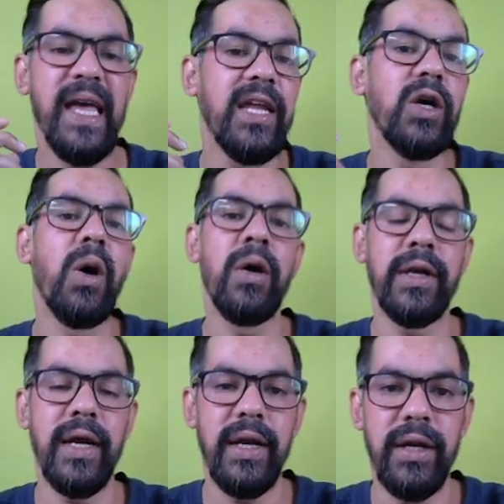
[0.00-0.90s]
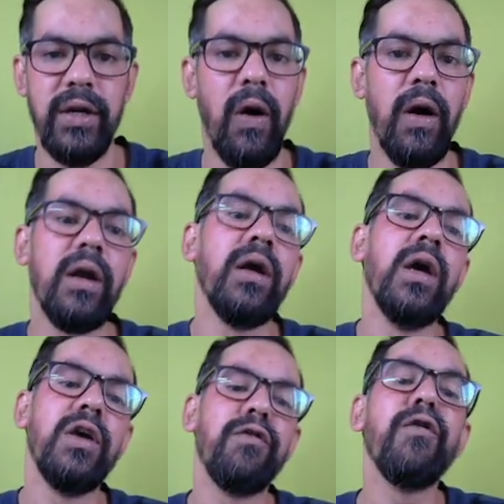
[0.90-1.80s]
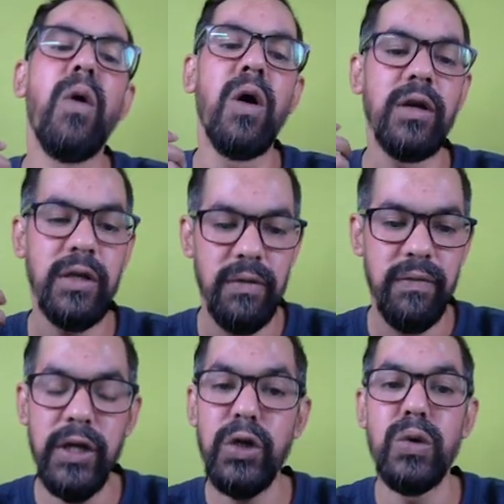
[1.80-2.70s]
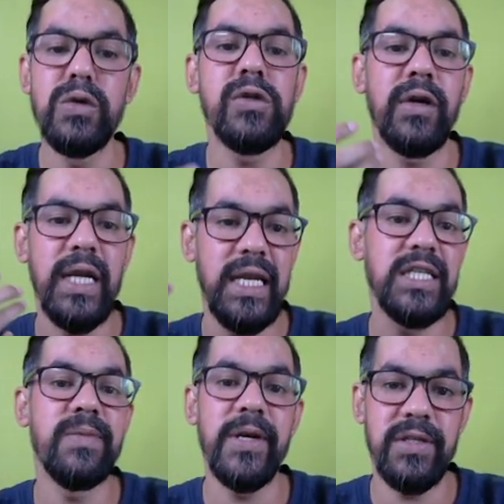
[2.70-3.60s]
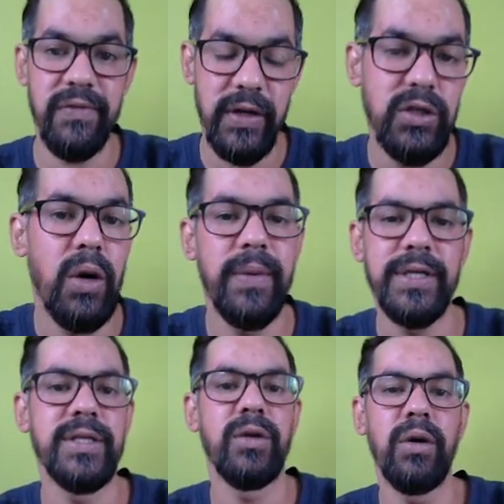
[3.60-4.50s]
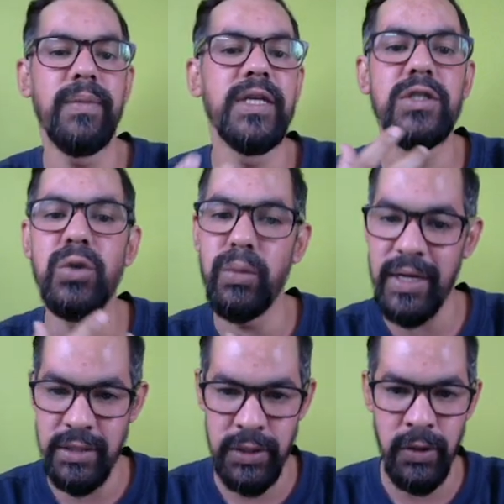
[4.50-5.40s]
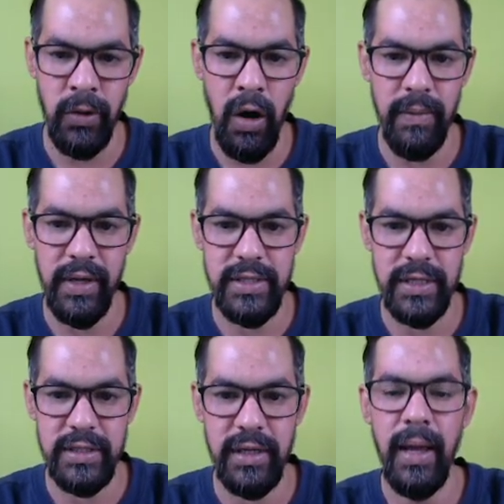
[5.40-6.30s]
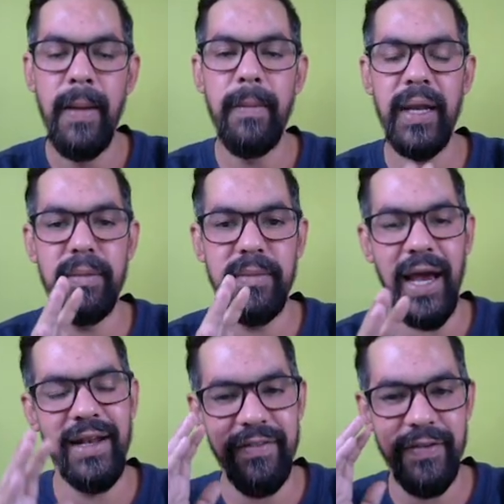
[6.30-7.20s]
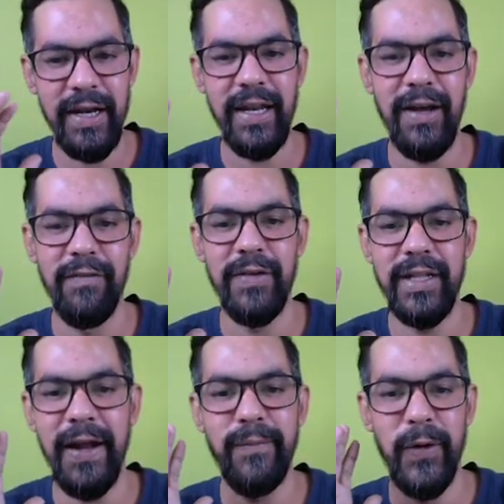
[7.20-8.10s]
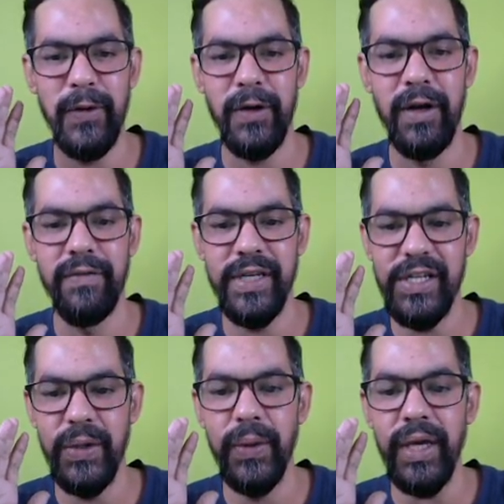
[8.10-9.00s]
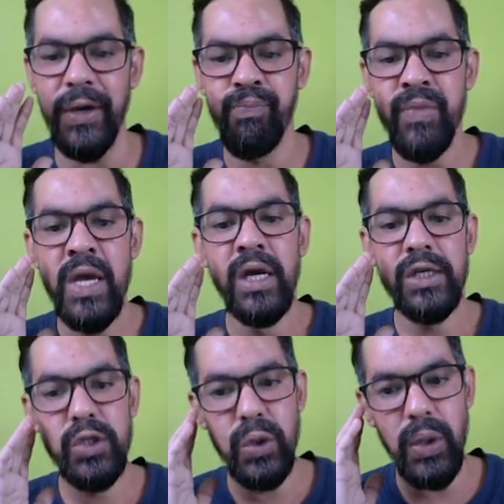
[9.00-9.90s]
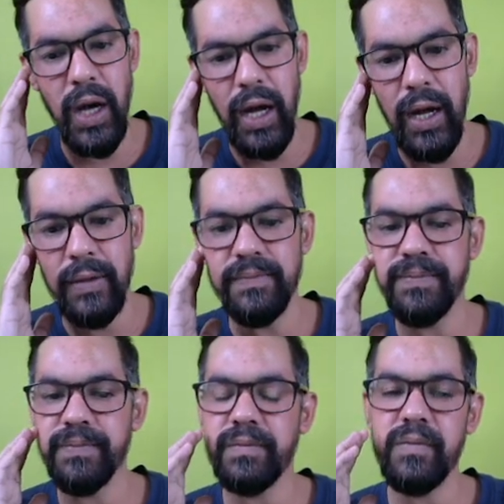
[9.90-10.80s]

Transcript: any content, or if you want videos on any specific topics and all, please do mention in comment section. Believe me, I'll definitely come with that particular video. Okay, so